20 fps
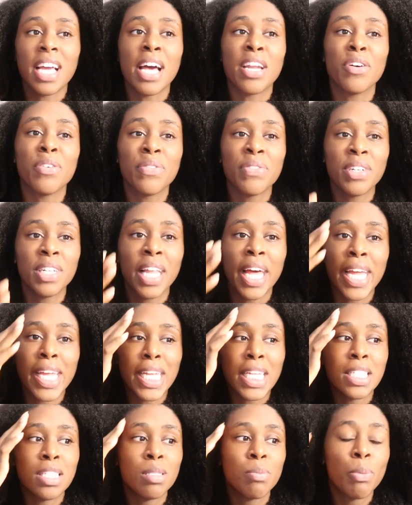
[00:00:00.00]
I don't feel like
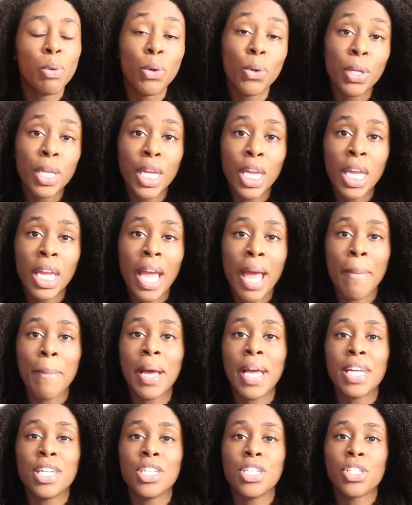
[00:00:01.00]
it's pulling at
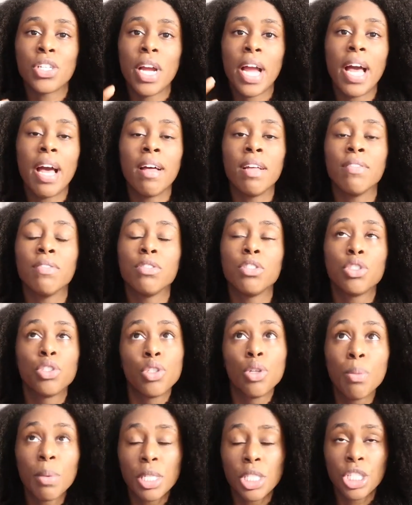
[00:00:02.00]
my edges or has
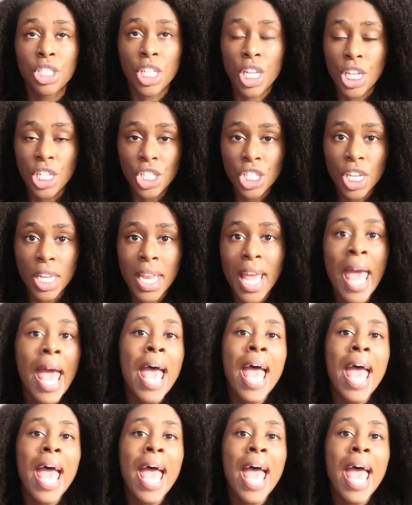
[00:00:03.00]
too much tension.